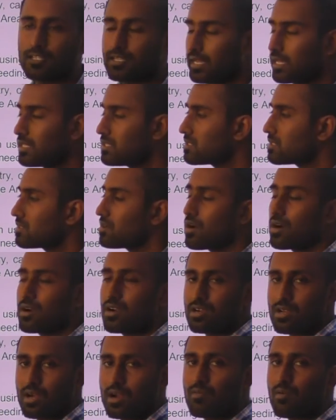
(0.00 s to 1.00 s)
Hence, in
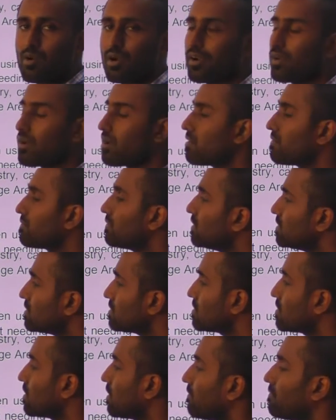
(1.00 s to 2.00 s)
order to avoid all of
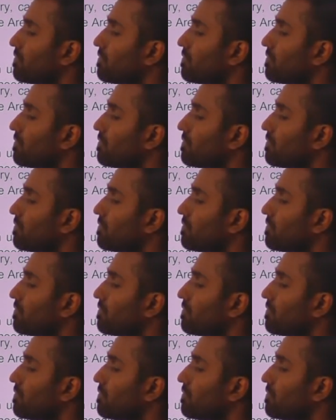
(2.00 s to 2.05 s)
this,